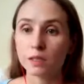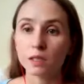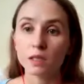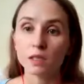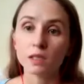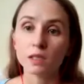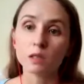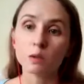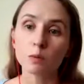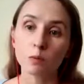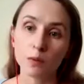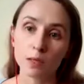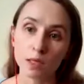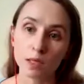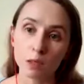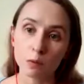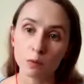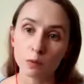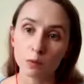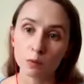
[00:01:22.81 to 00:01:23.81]
This is
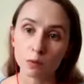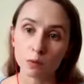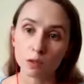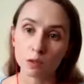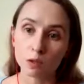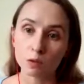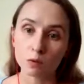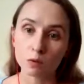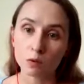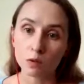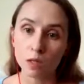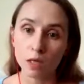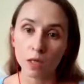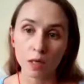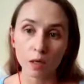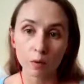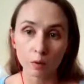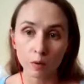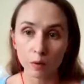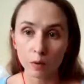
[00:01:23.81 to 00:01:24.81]
where we will use
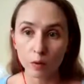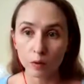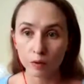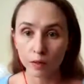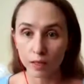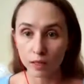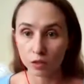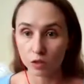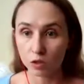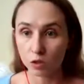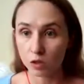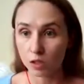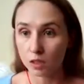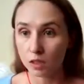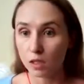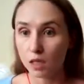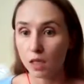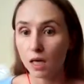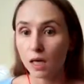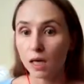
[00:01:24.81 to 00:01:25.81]
error
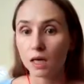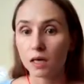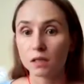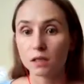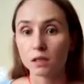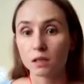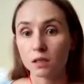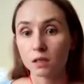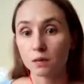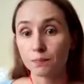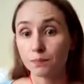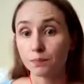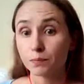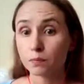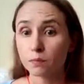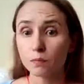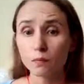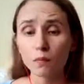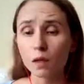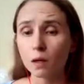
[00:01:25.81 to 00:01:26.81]
correction and
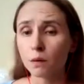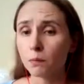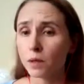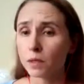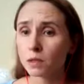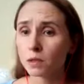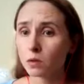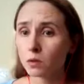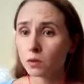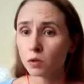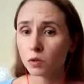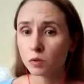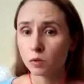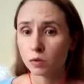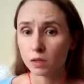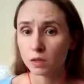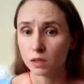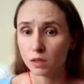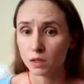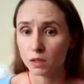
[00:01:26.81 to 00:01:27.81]
but not
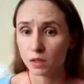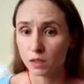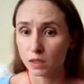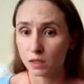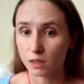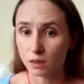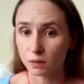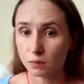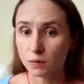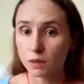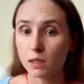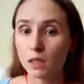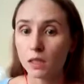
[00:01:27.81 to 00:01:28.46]
criticism.